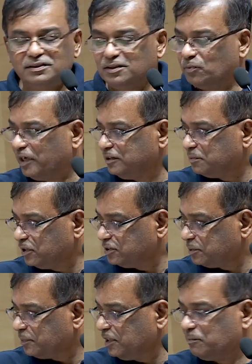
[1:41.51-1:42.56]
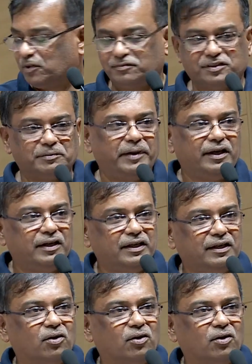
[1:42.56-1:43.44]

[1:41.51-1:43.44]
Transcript: the vice principal, Professor Mary,